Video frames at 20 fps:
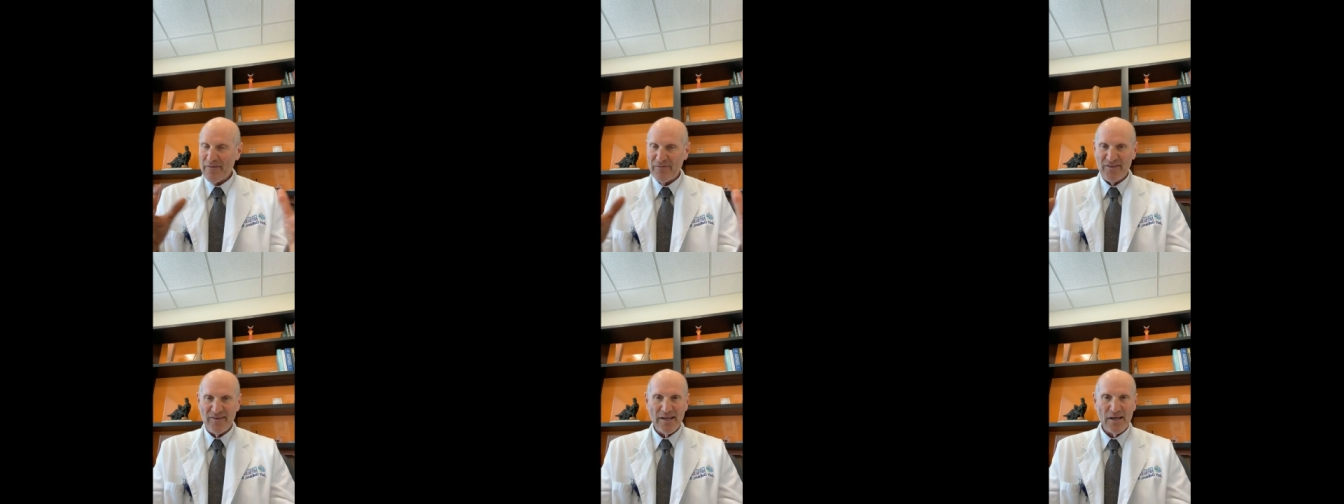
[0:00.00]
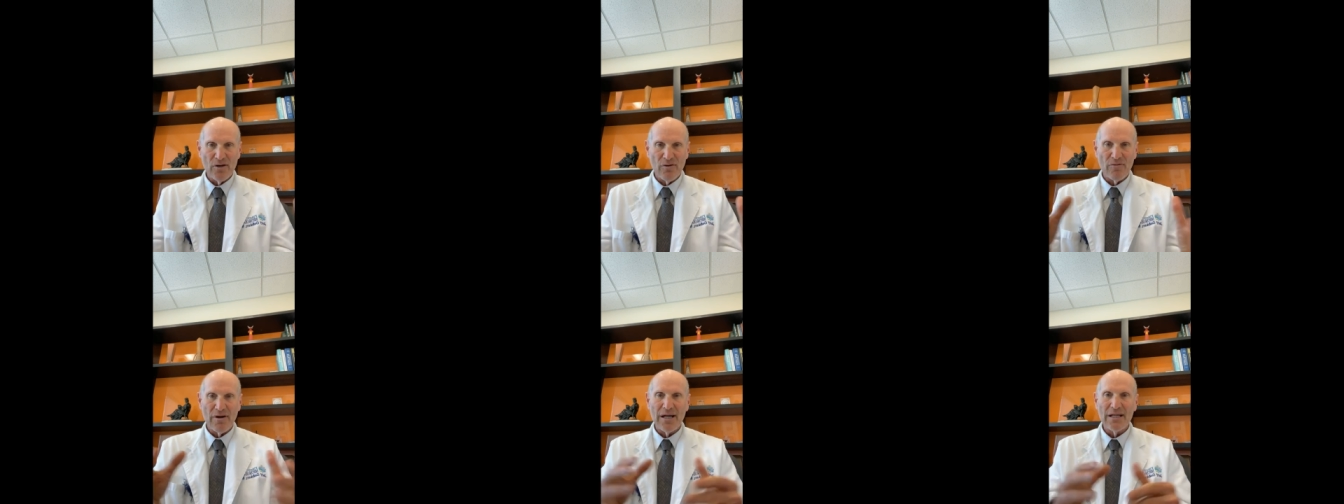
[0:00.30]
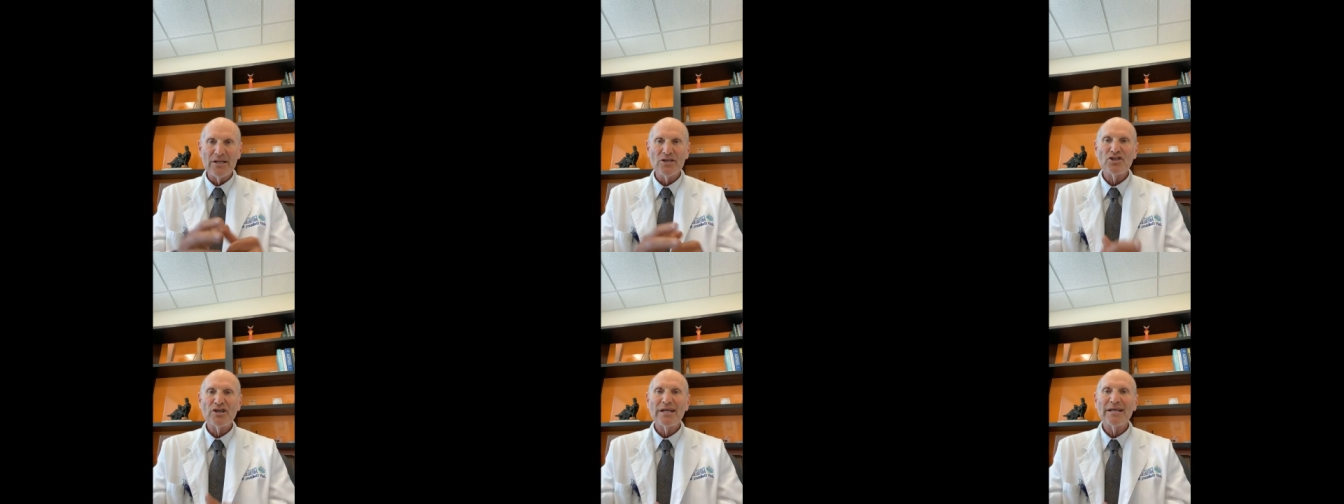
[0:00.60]

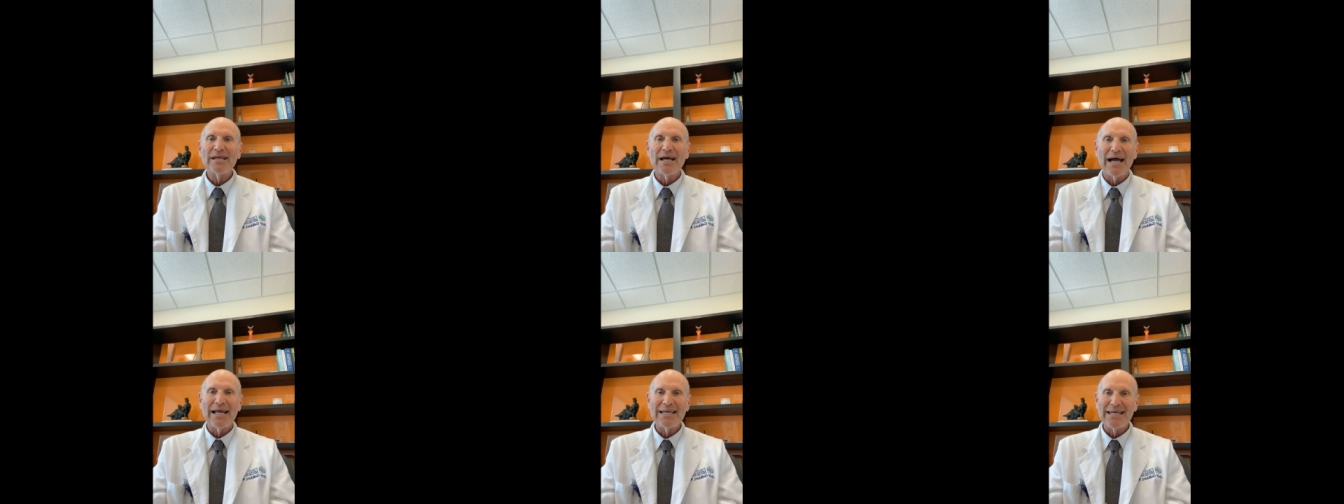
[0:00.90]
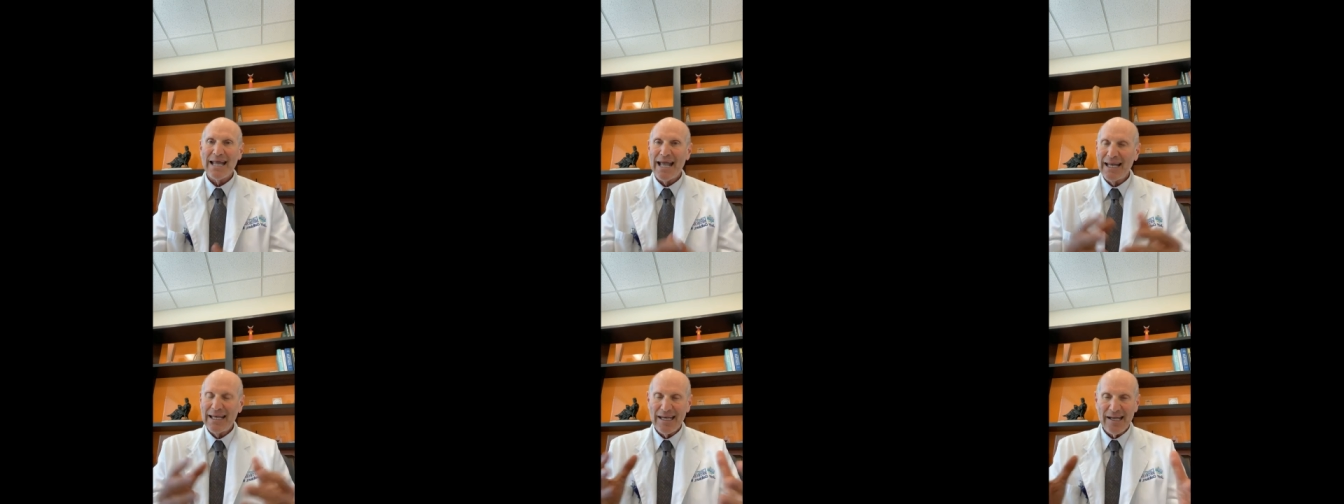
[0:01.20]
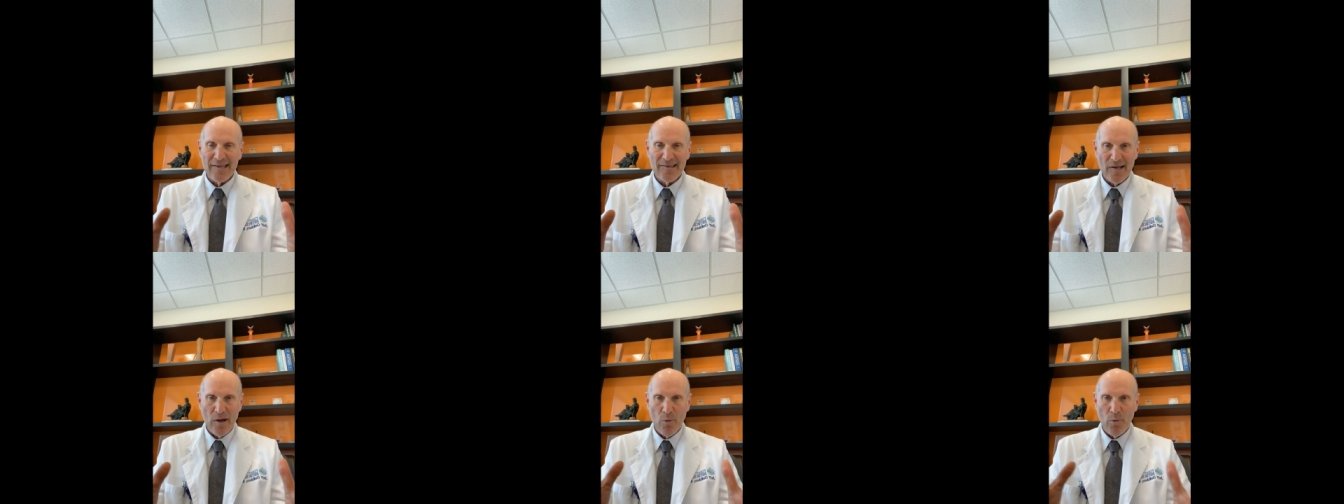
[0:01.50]

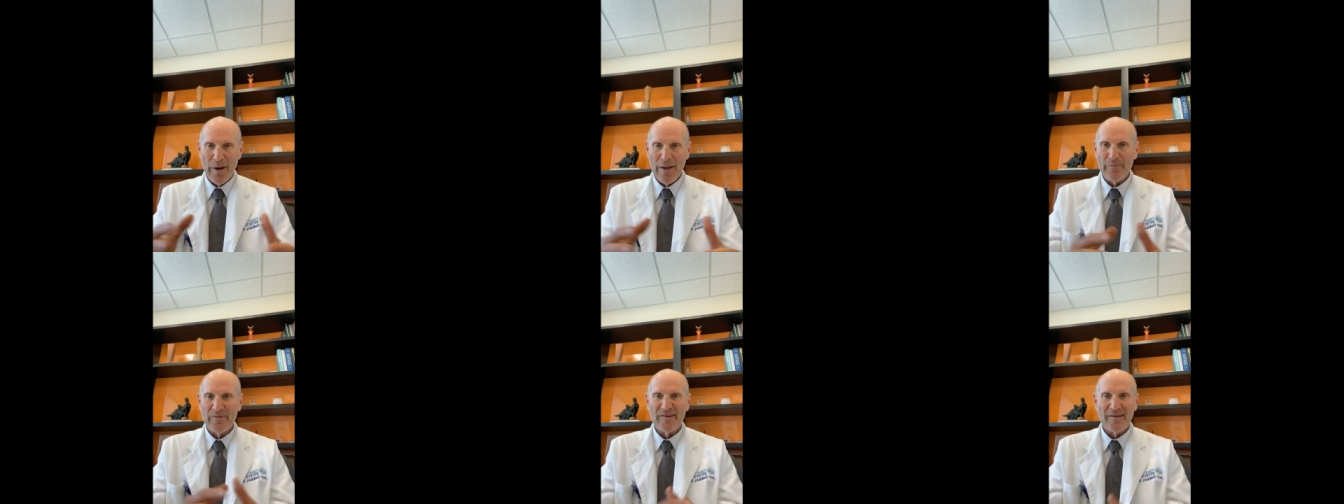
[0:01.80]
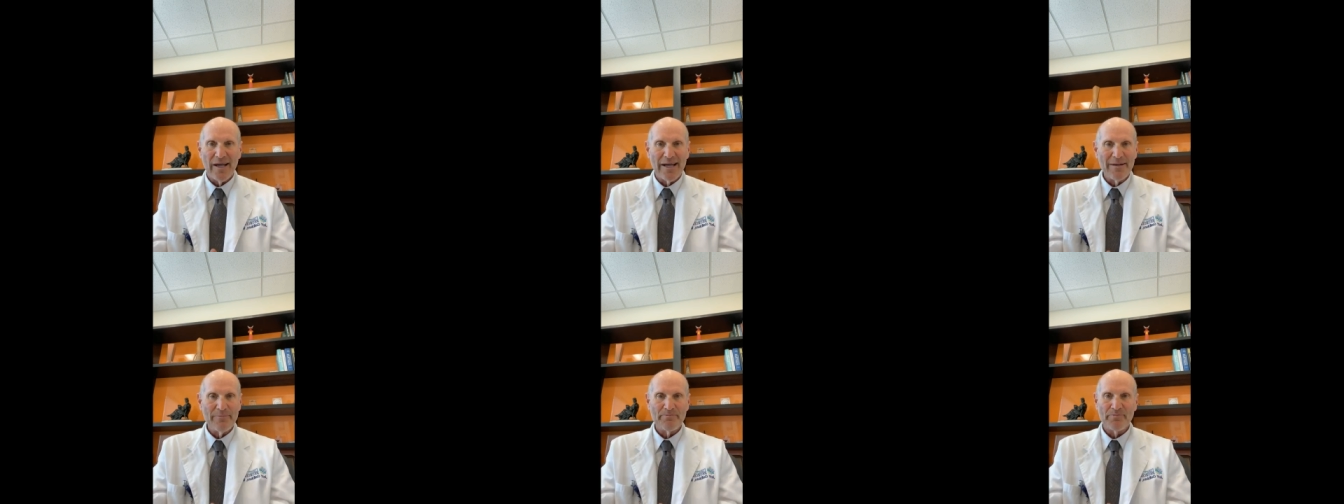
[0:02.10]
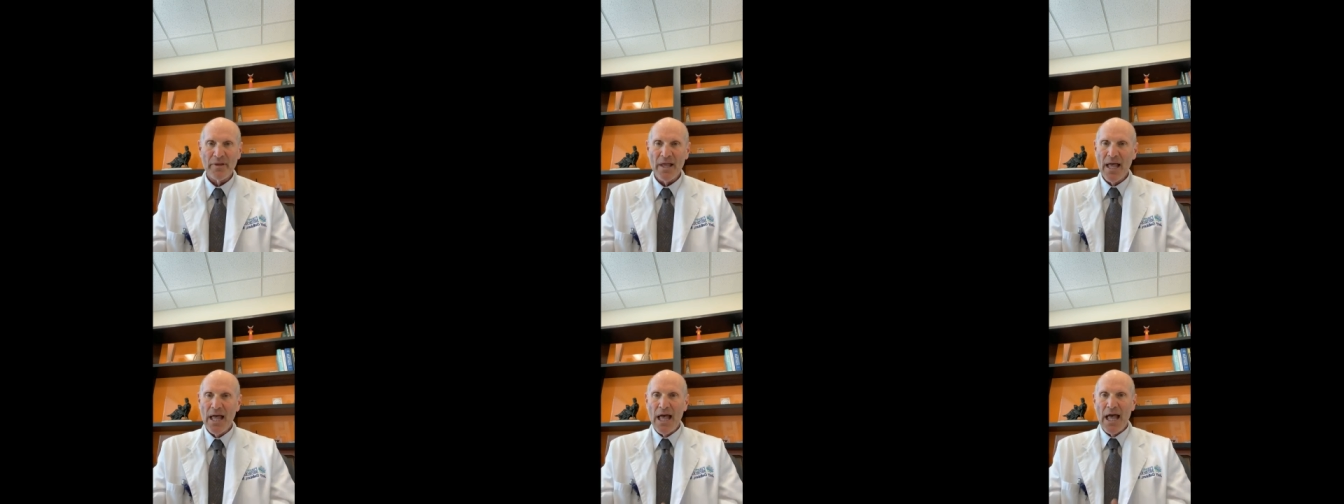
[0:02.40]
FCneurology.net is our
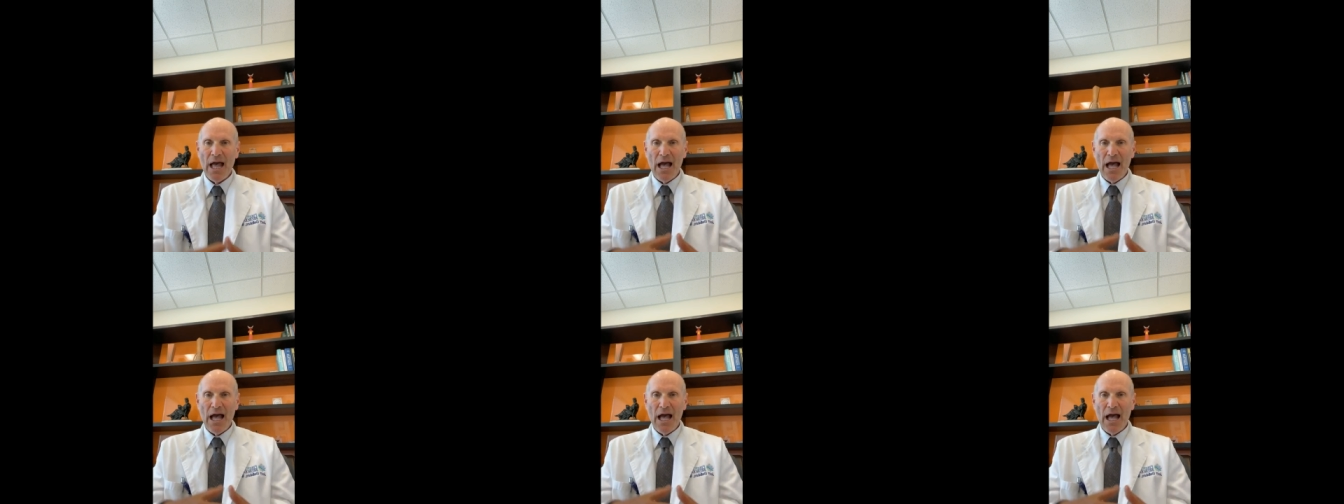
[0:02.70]
website.